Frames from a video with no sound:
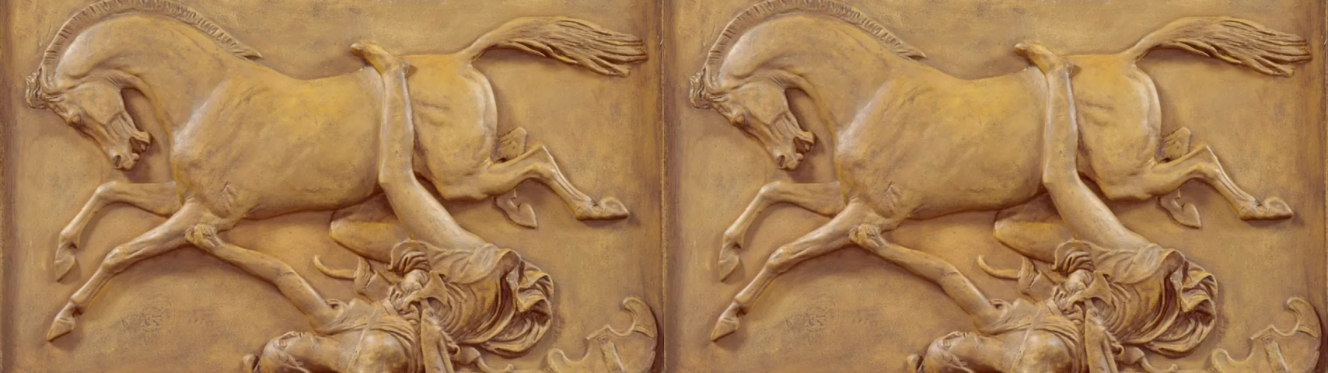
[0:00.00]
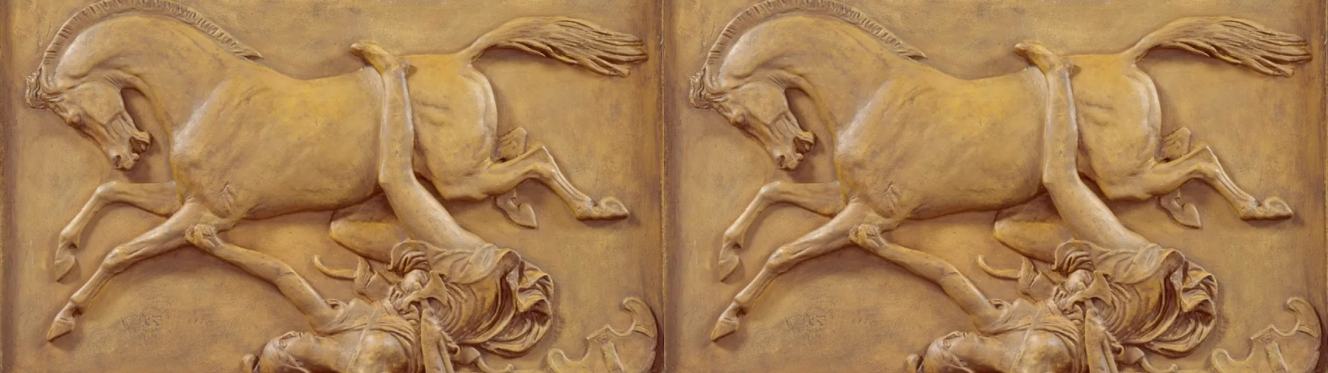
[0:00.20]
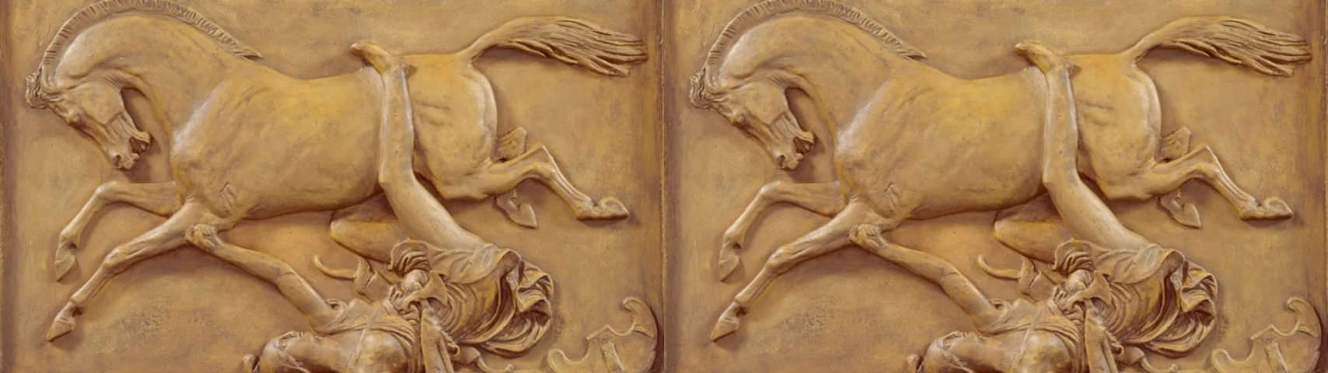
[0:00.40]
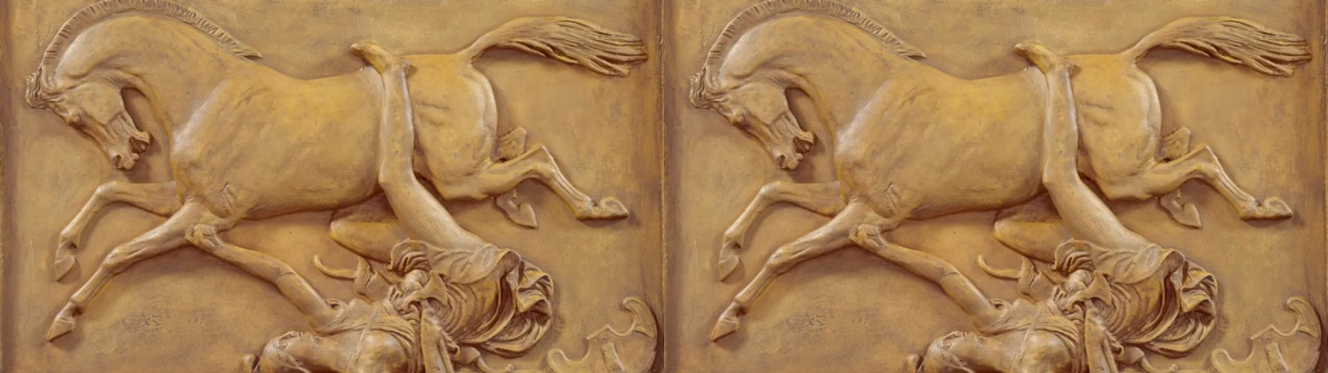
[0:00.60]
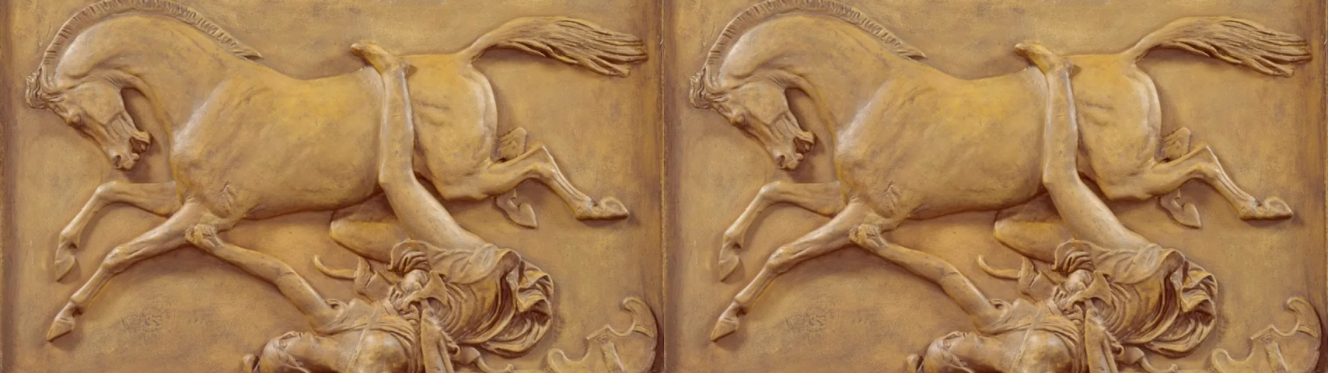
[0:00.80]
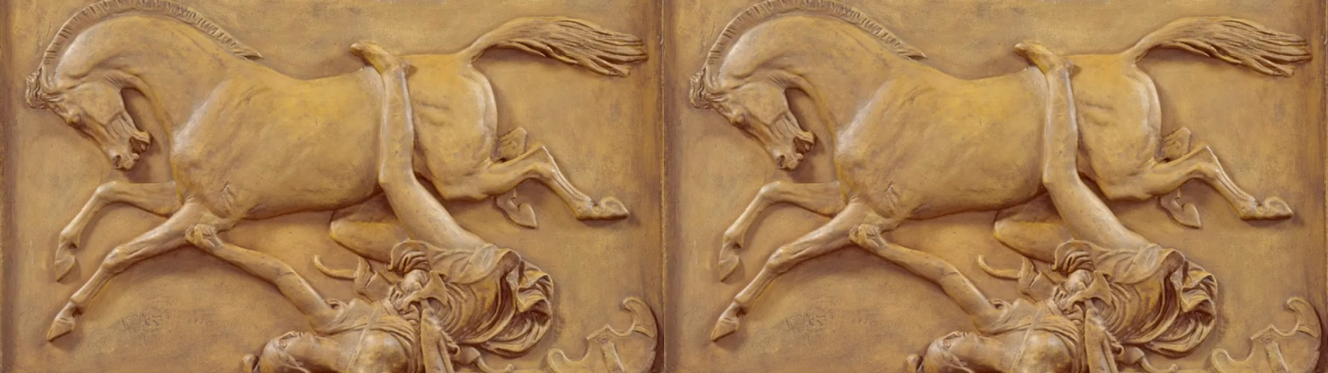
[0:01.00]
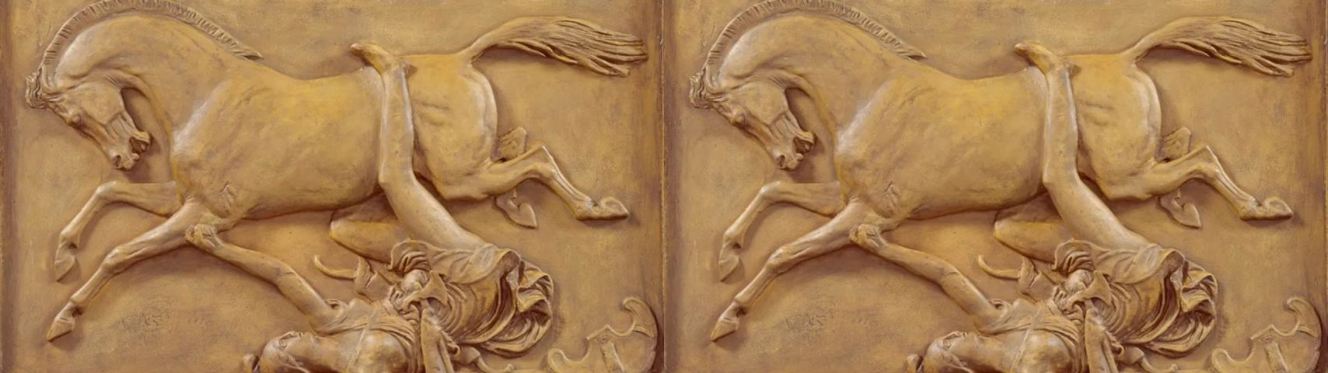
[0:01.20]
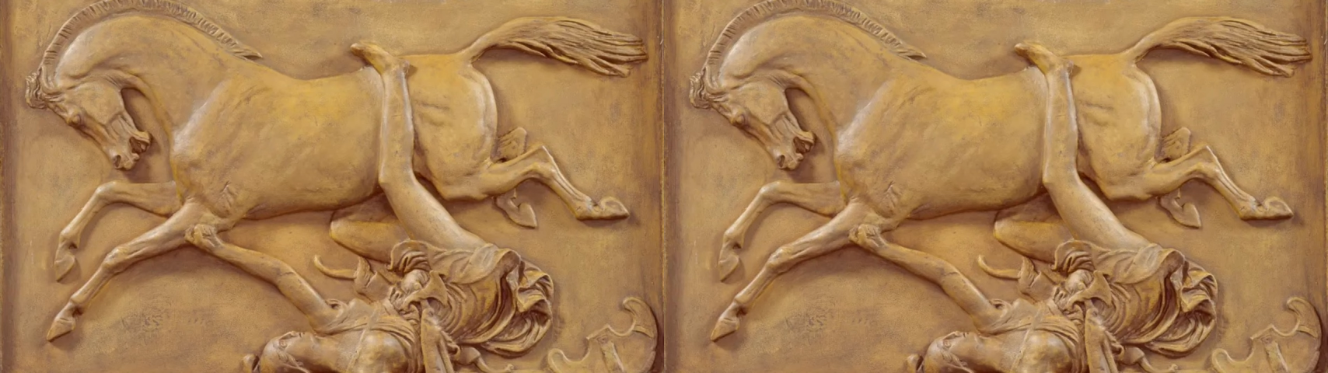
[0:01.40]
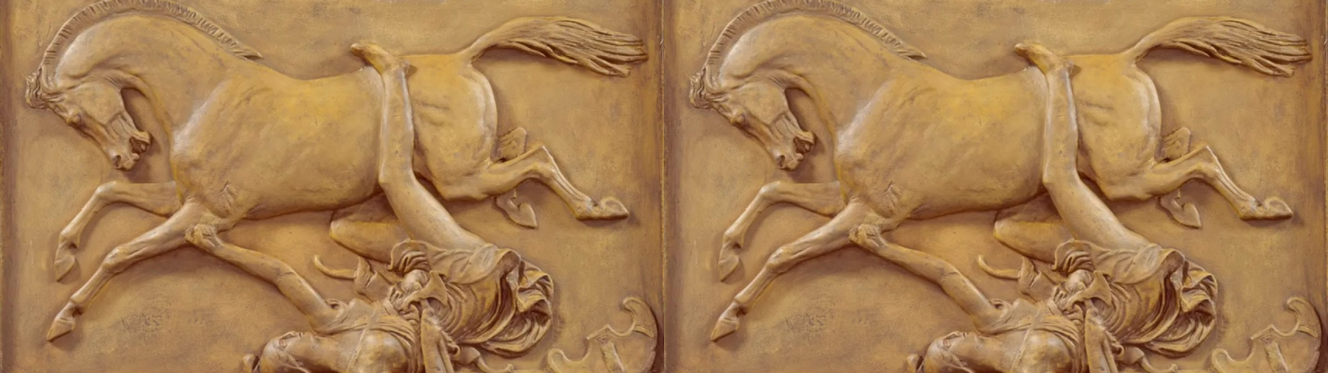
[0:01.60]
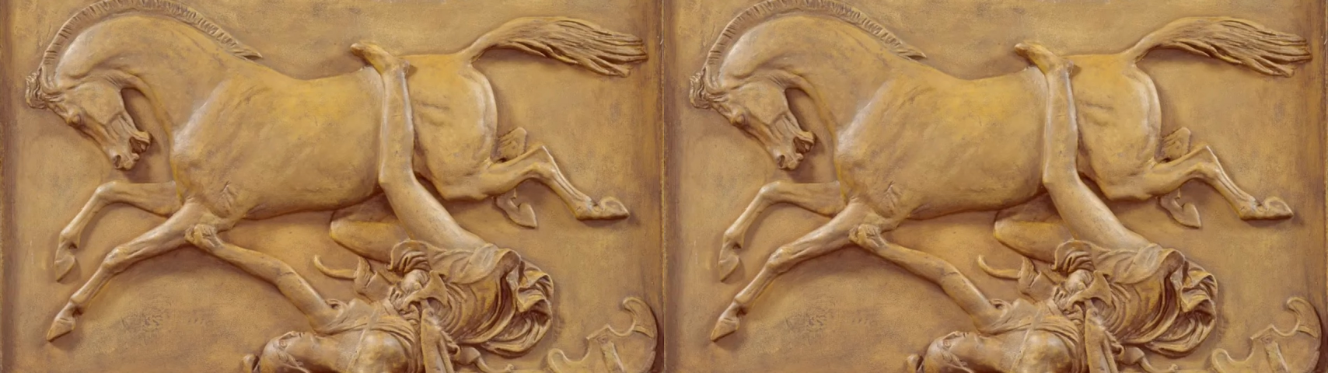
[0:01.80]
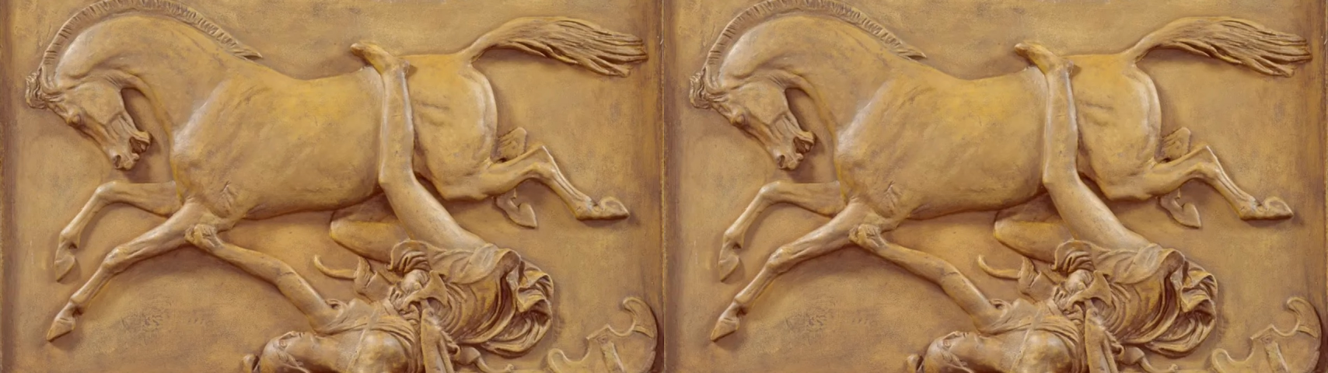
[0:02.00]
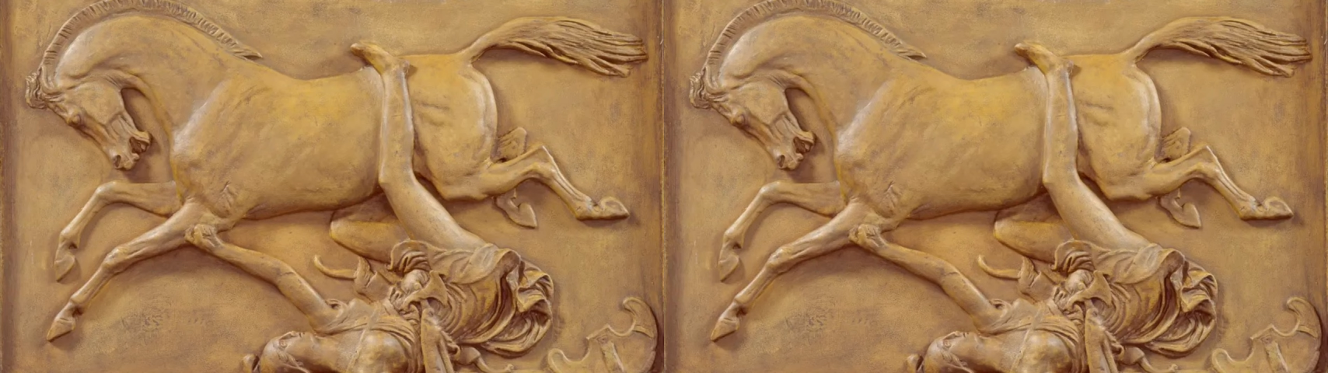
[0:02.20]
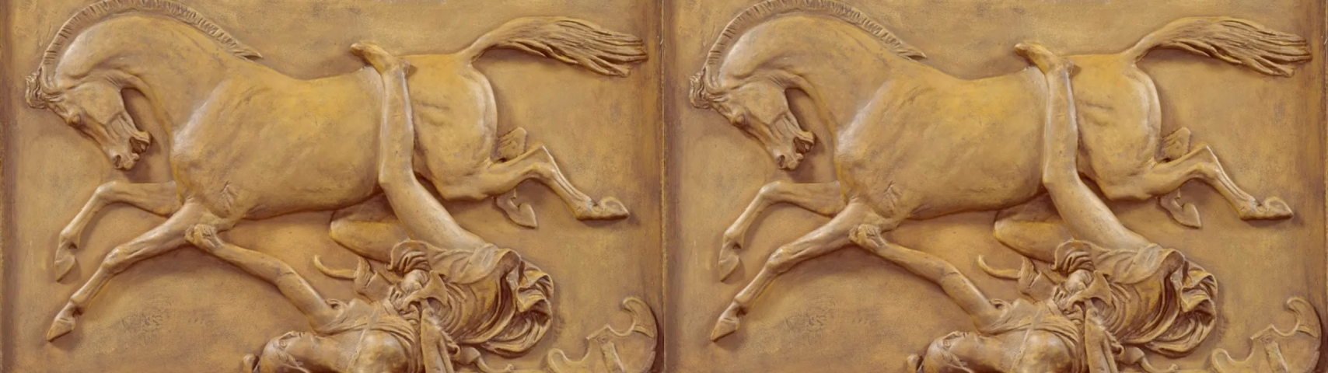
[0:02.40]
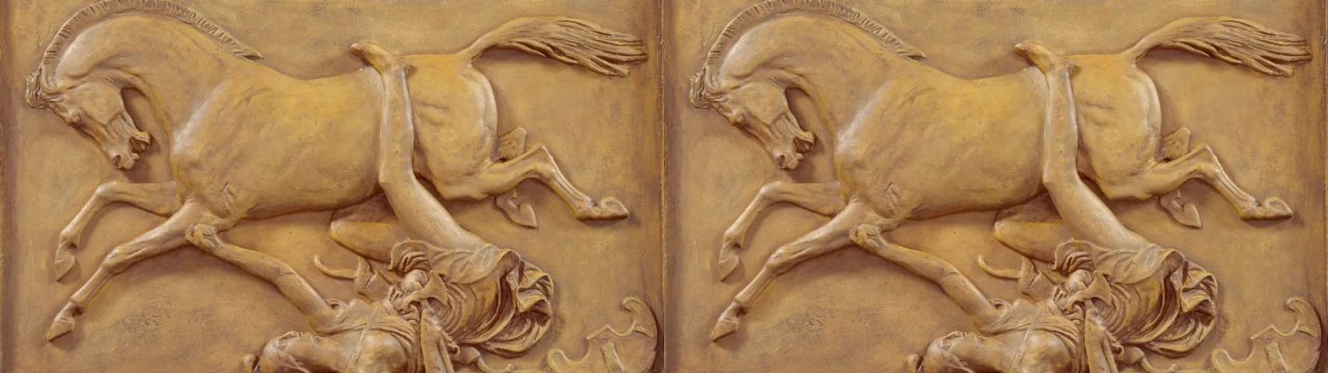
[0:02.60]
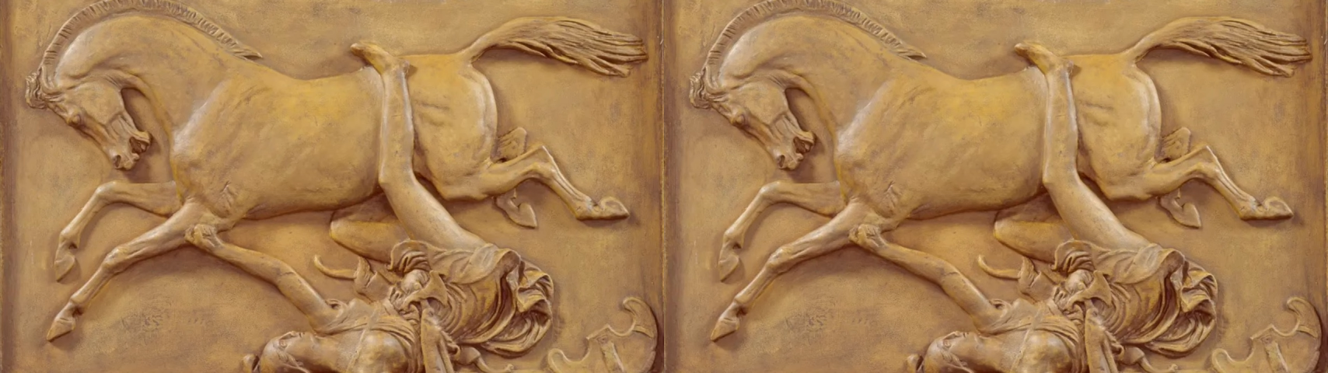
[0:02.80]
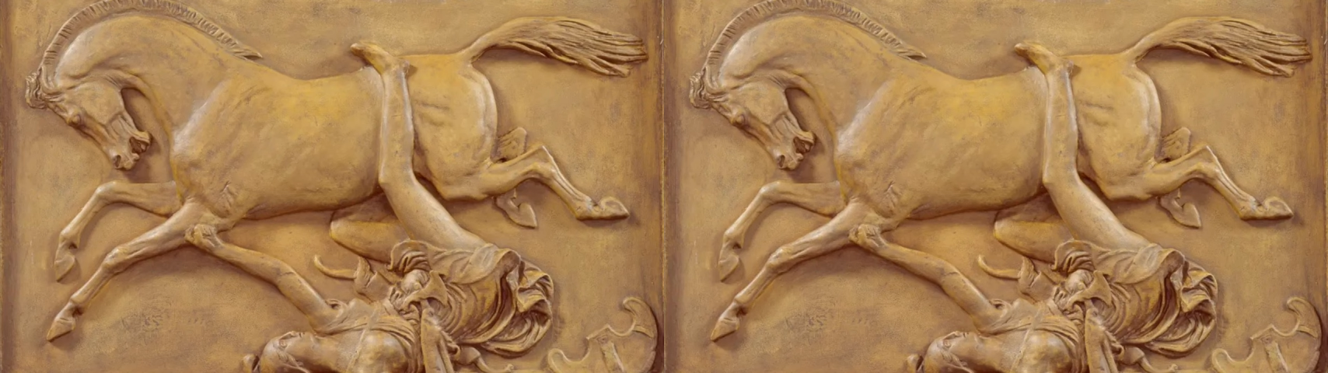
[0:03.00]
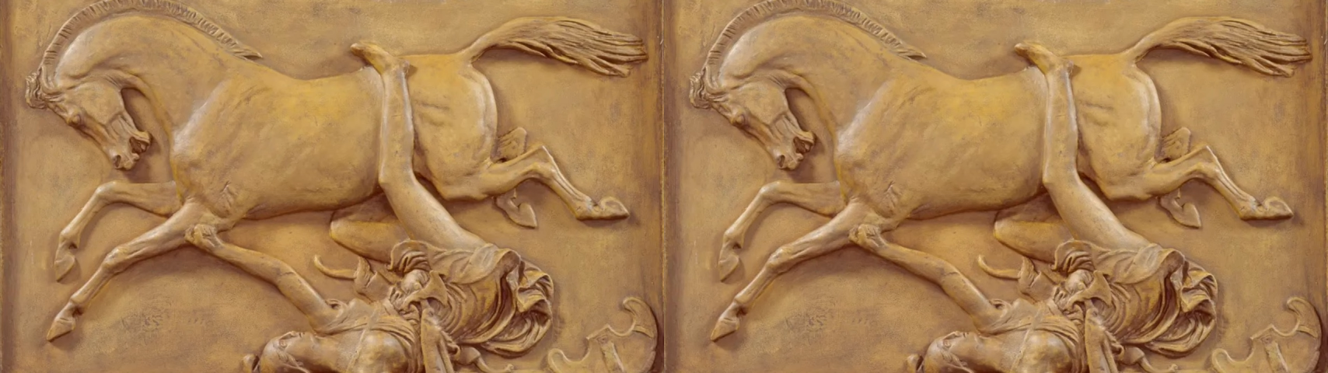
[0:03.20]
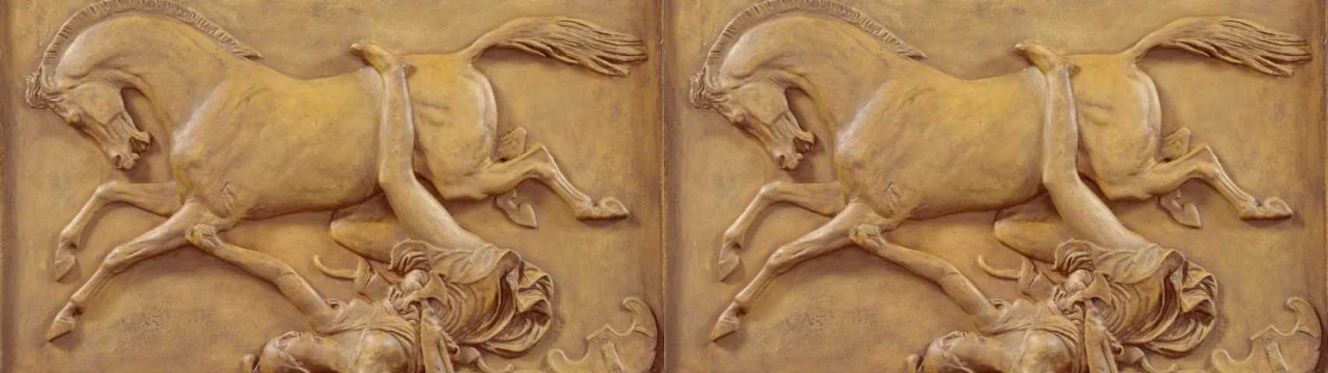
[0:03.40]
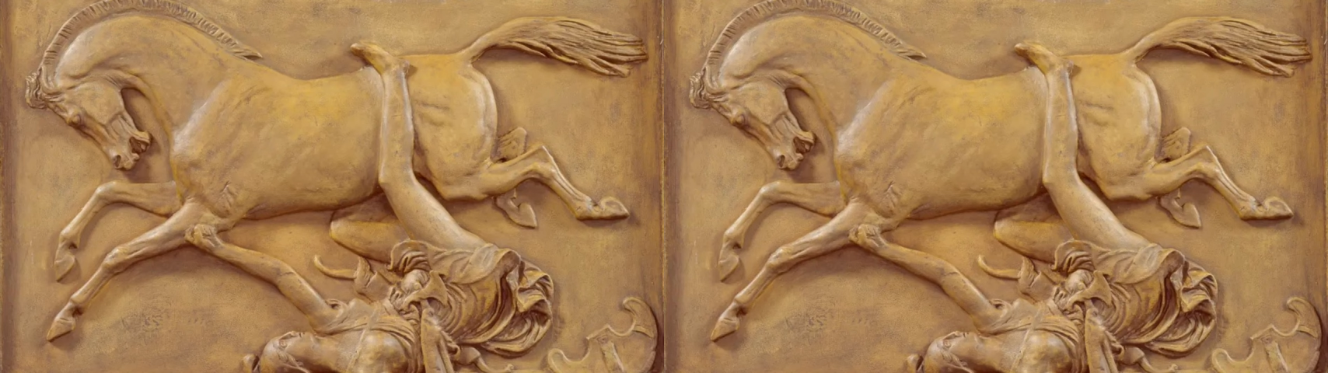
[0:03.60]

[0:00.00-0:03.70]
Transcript: Nobody's mouth can be seen.